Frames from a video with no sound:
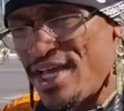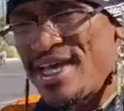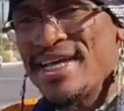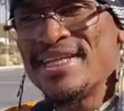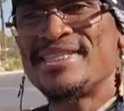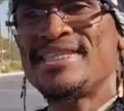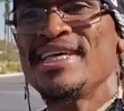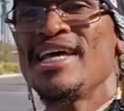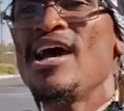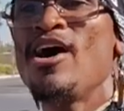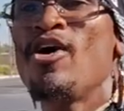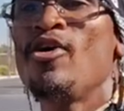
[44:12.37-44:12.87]
we
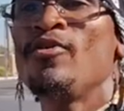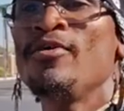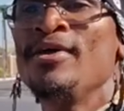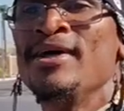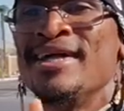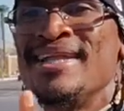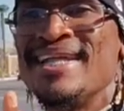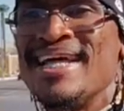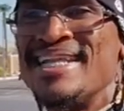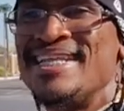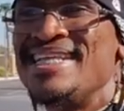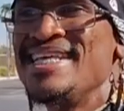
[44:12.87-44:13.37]
could tell
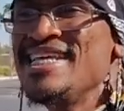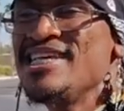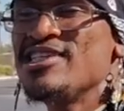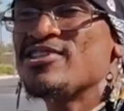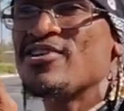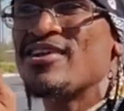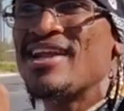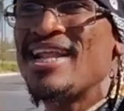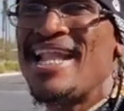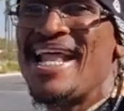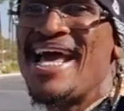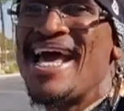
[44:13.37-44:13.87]
that
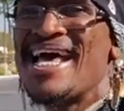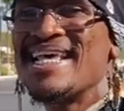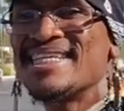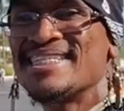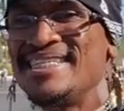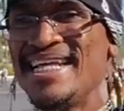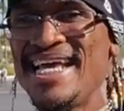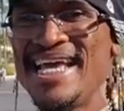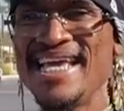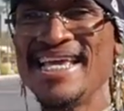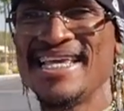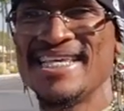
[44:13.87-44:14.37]
these are the
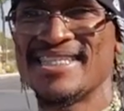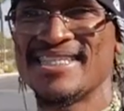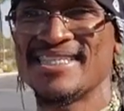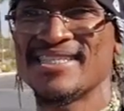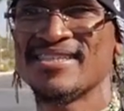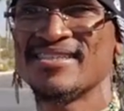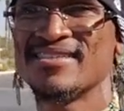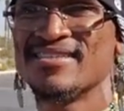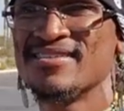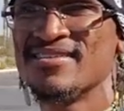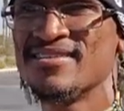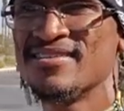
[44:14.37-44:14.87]
last
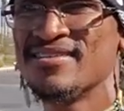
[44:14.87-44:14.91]
days.